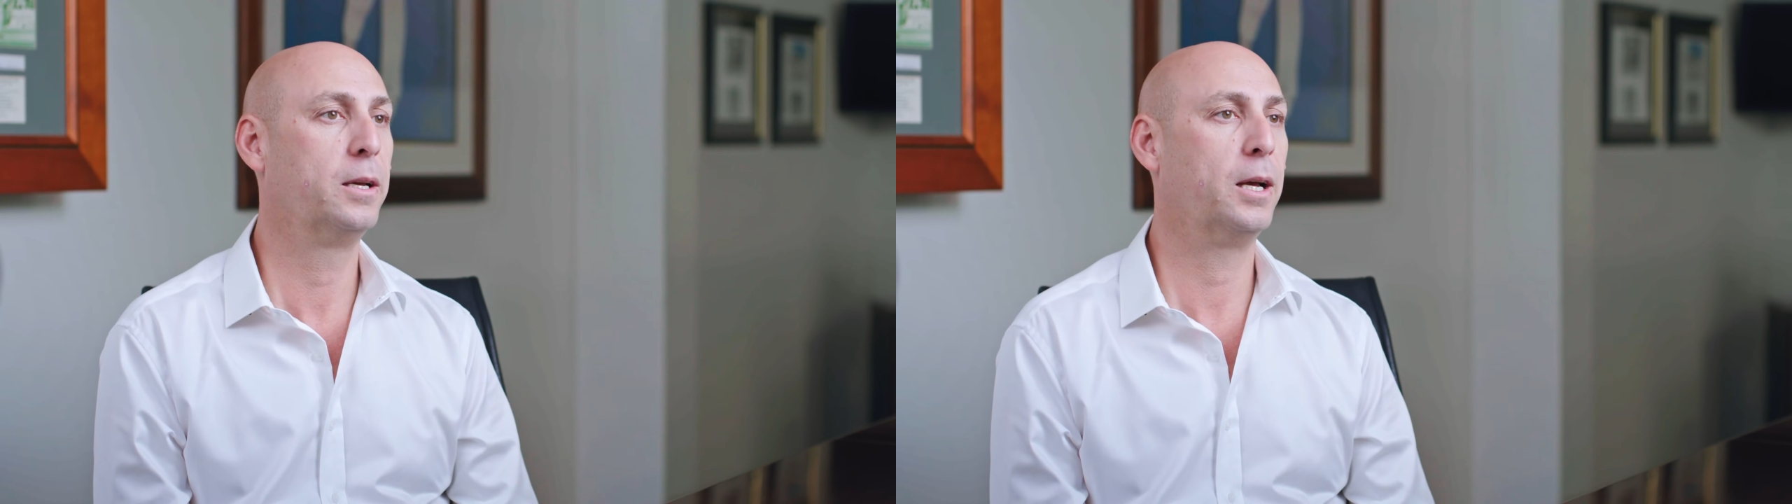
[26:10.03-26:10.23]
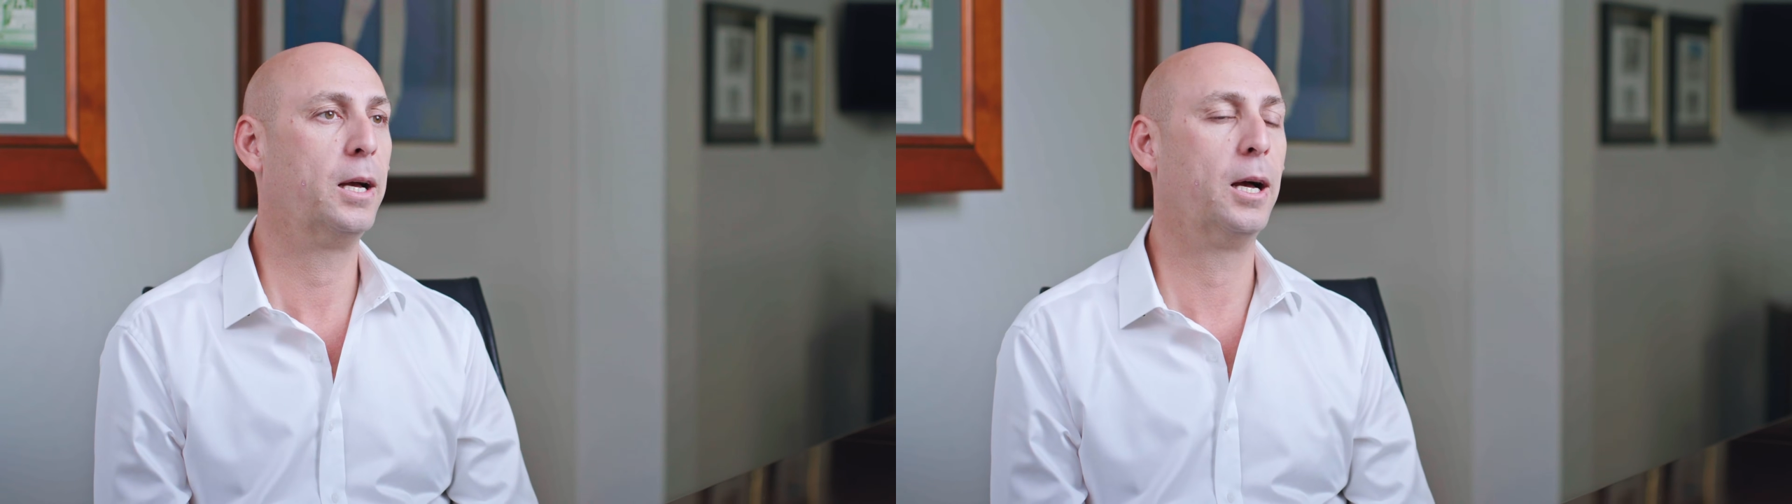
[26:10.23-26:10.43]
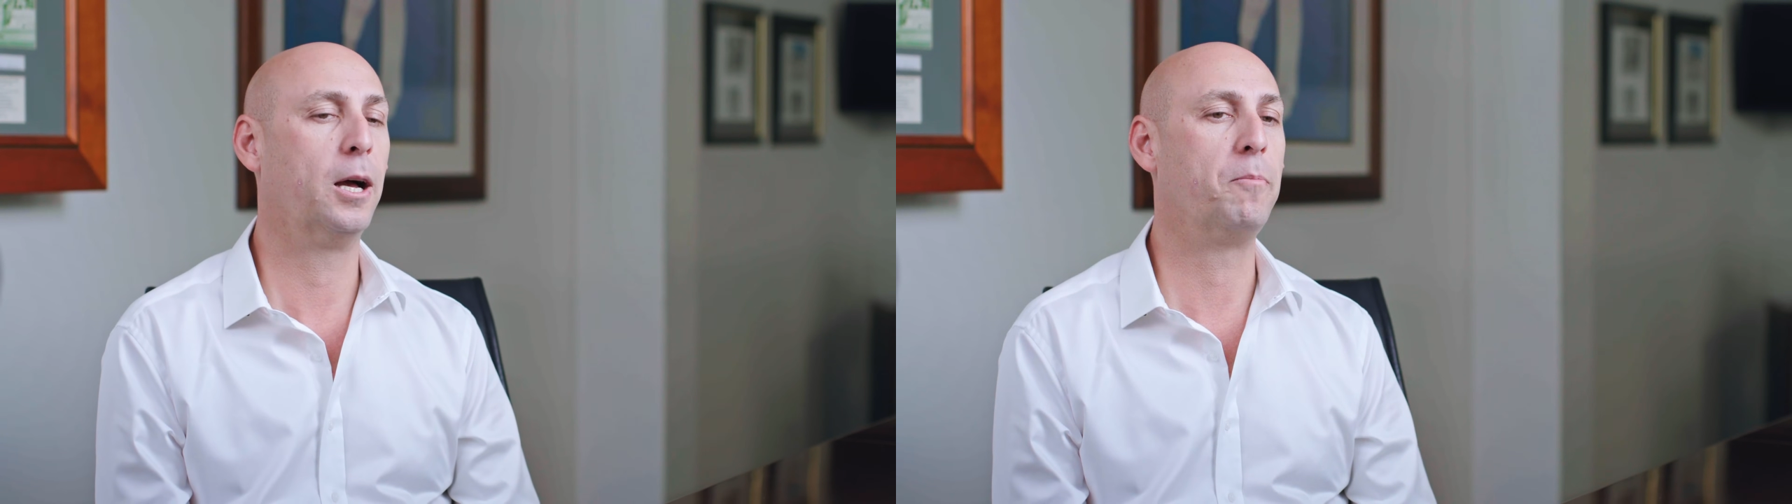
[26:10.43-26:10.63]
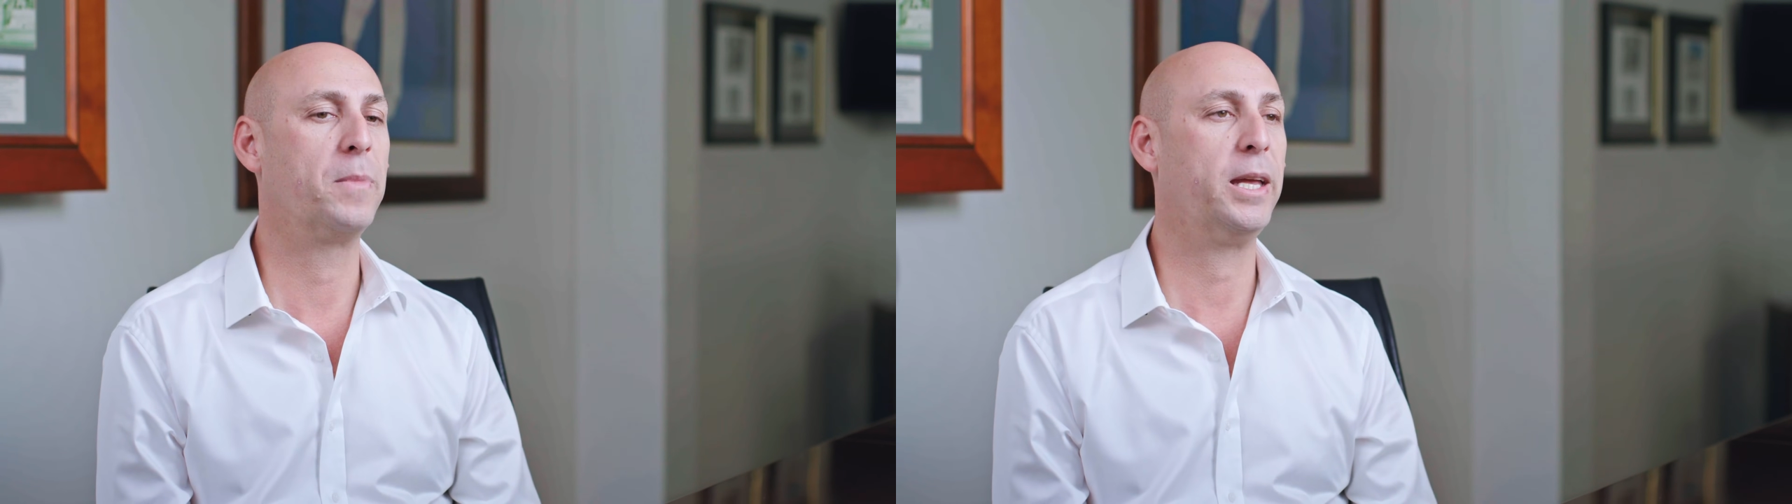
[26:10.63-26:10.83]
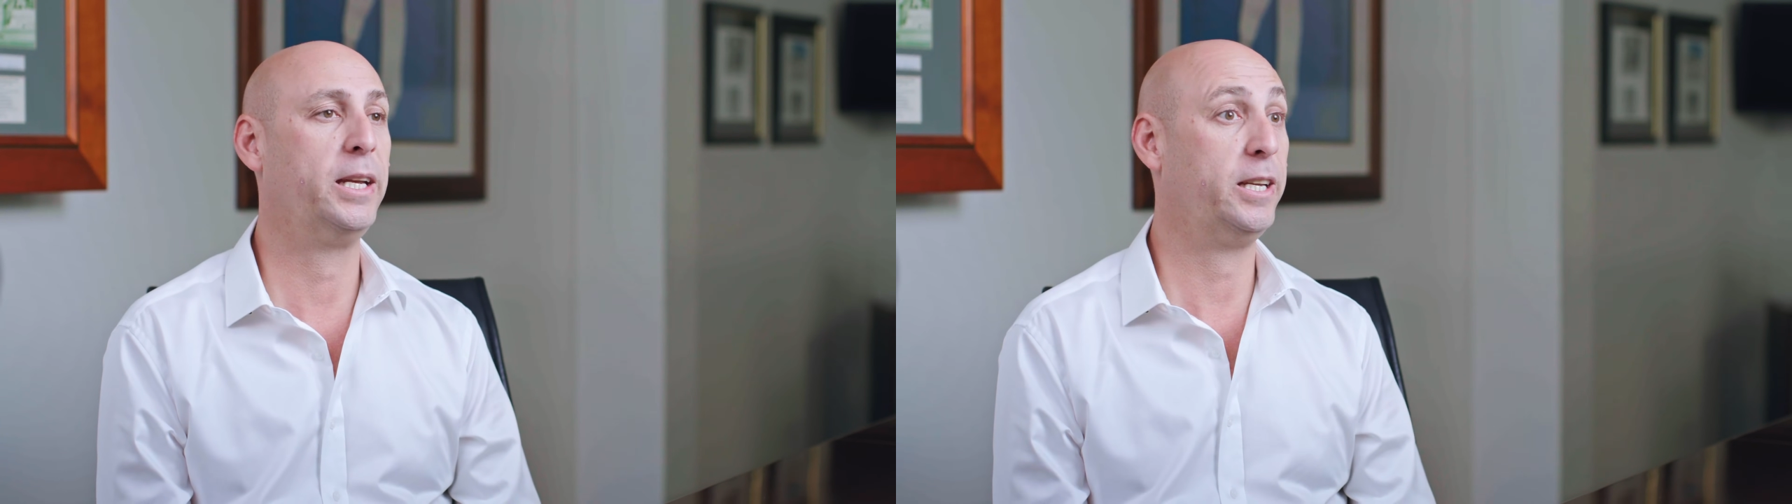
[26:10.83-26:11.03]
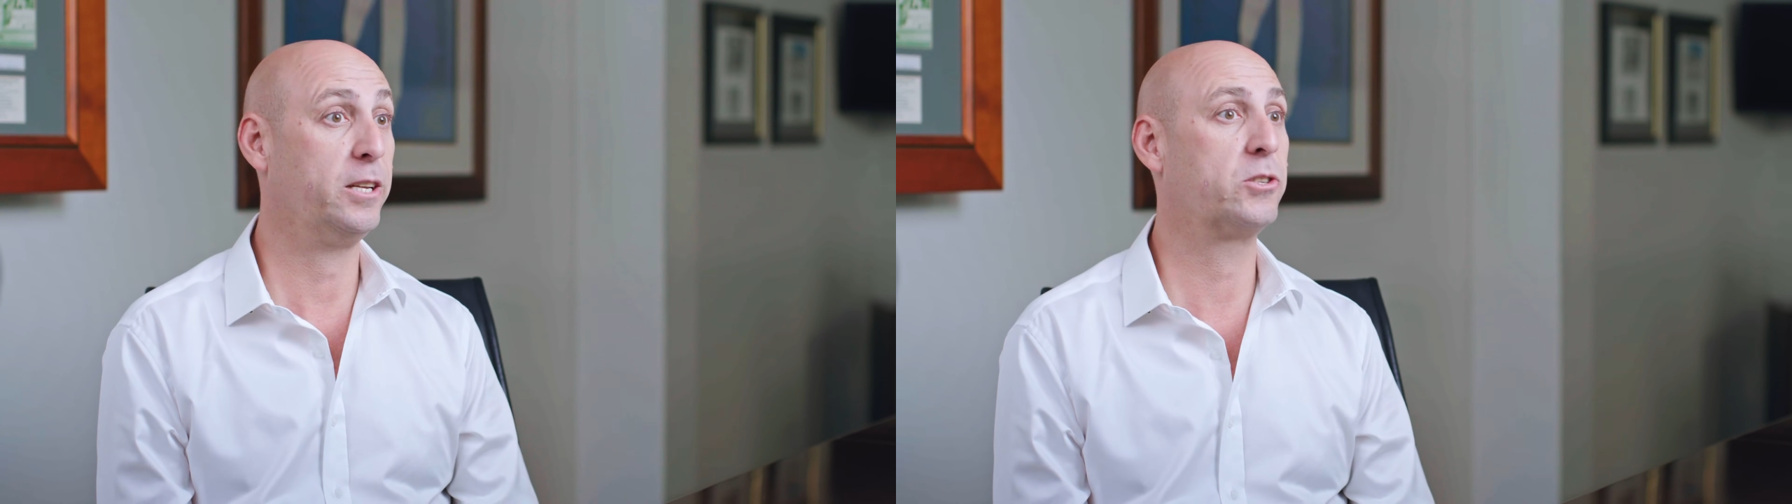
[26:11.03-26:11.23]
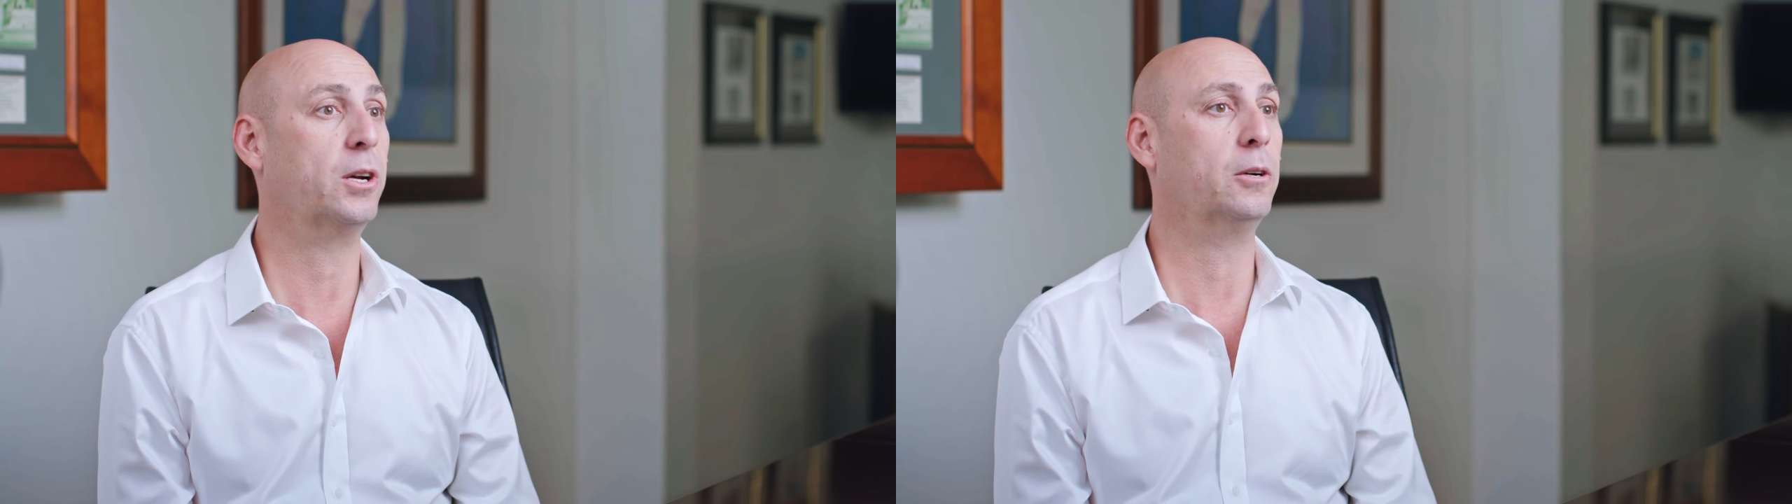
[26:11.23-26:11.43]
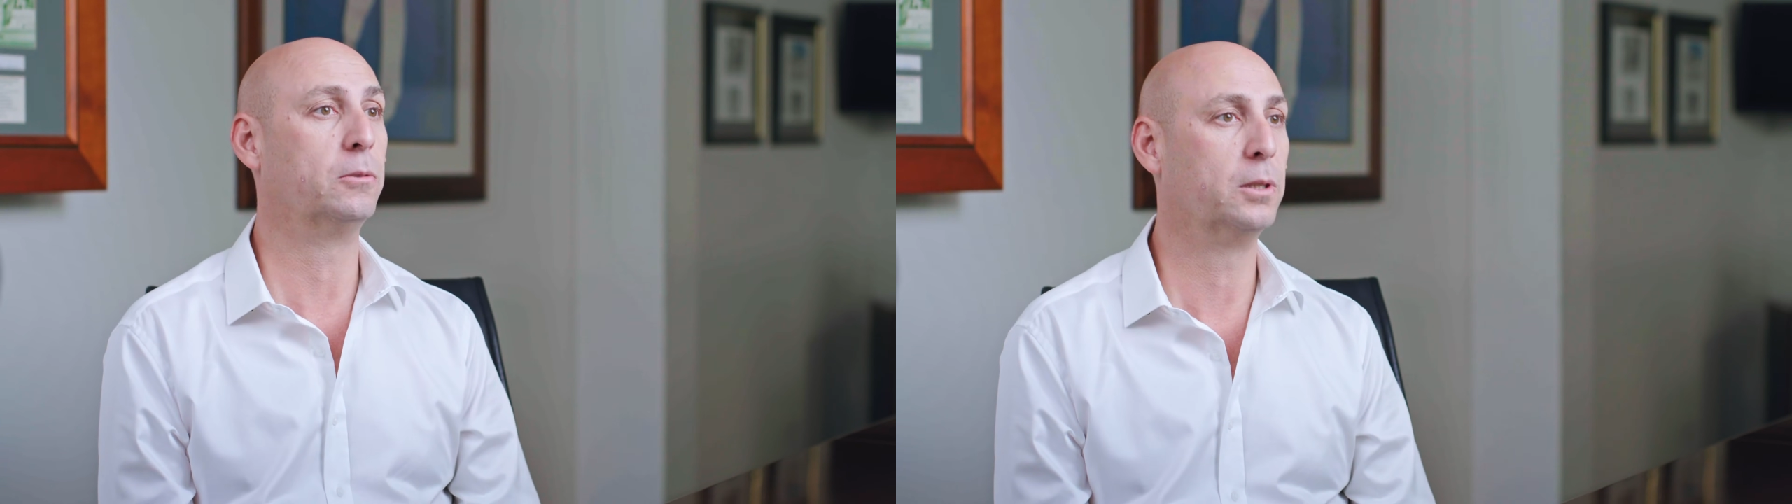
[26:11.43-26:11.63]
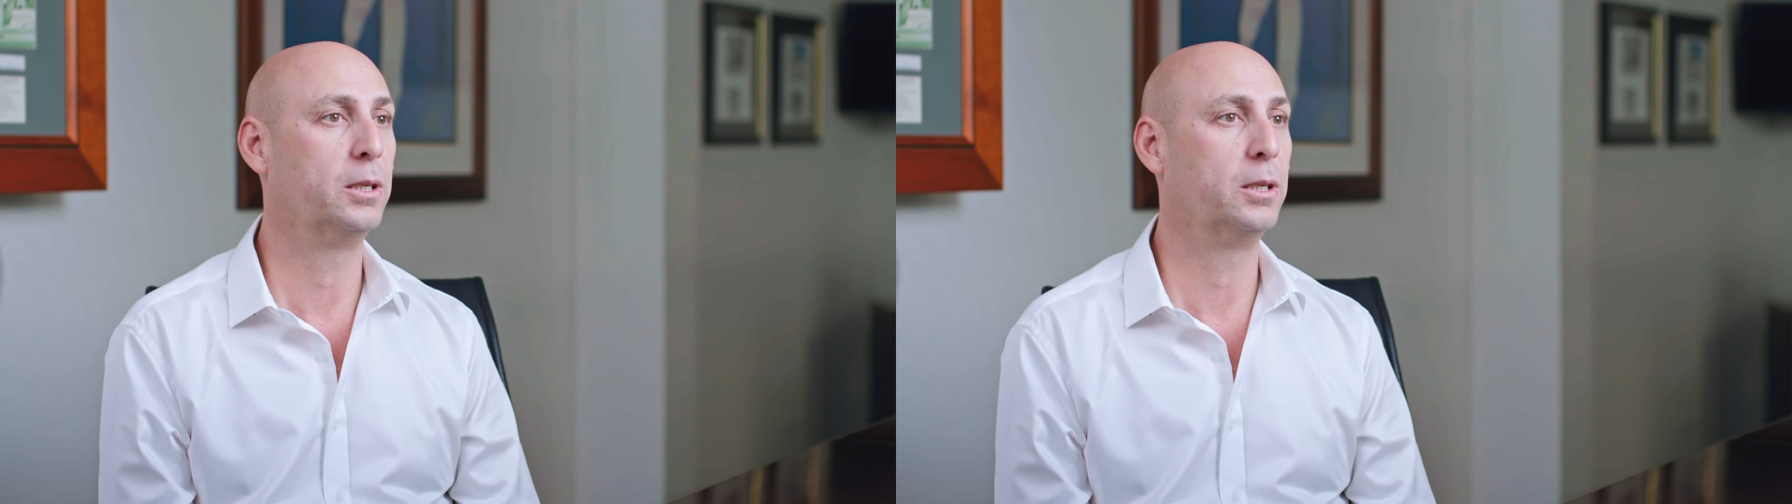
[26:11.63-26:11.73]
and he did so,